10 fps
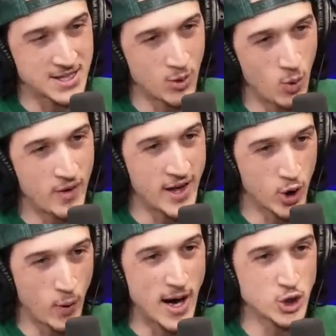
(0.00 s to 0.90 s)
the one that
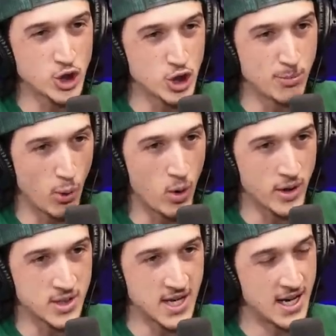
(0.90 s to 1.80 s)
crashes the
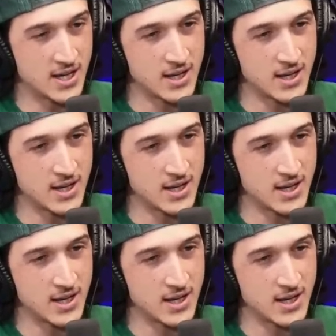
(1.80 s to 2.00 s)
boards? Max